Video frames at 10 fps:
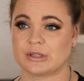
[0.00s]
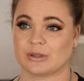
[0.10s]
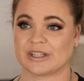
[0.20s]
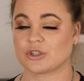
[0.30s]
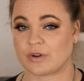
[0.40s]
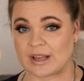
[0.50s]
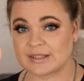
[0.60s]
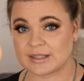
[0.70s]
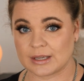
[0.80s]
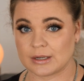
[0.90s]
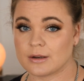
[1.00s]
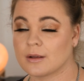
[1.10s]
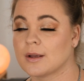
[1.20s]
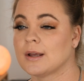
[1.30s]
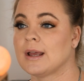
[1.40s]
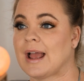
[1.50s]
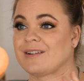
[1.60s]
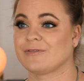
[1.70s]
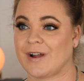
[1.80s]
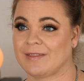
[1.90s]
you know, like dry skin
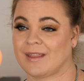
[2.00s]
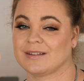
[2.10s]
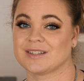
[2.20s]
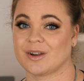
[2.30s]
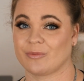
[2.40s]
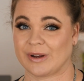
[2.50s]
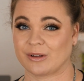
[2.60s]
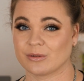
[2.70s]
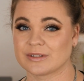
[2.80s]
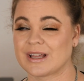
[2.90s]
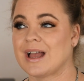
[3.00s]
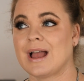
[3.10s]
and fine lines and wrinkles,